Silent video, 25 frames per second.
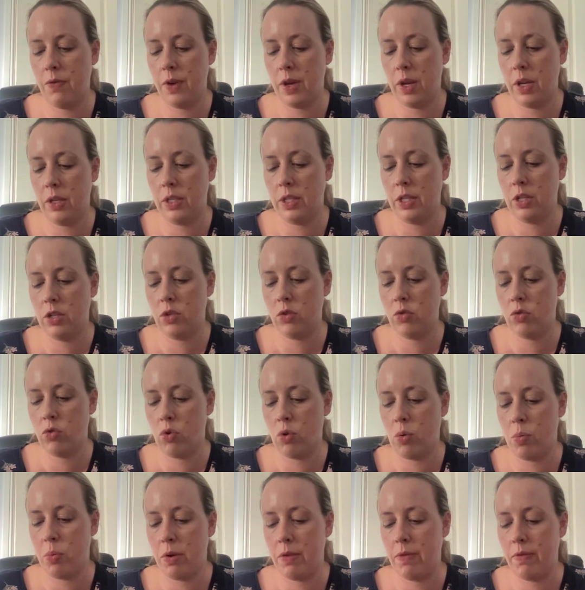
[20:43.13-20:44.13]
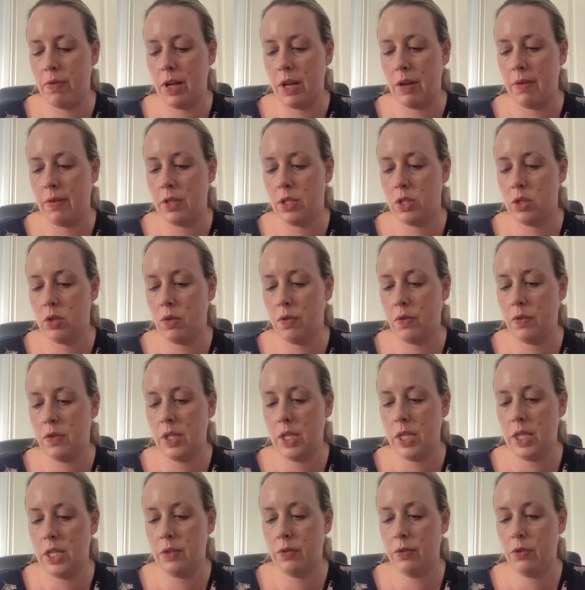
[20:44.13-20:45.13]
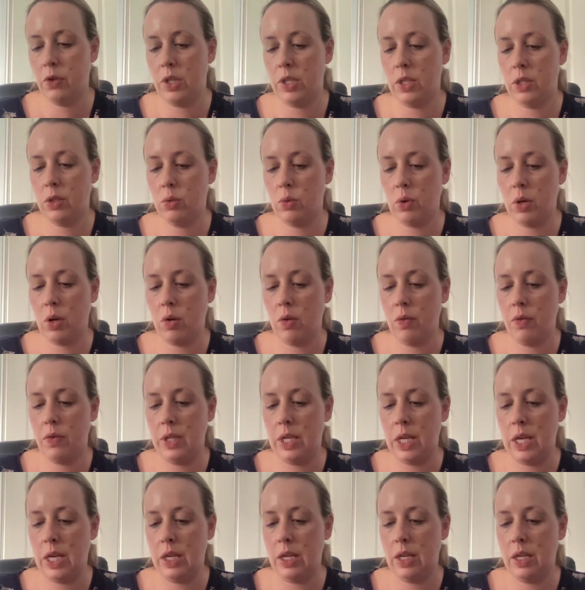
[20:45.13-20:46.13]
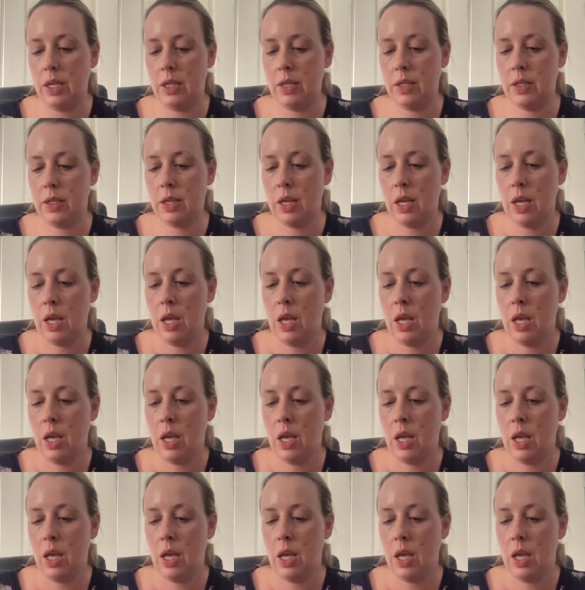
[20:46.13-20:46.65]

30 Strawberry Flavour Softies, 3 to 12 years.